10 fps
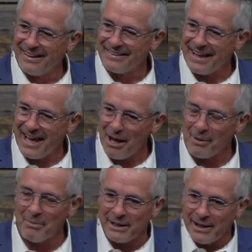They happen.
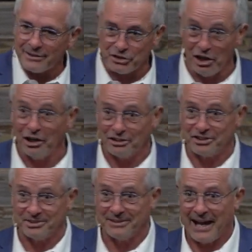I mean, in
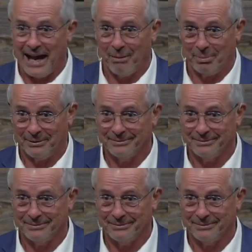church, they happen.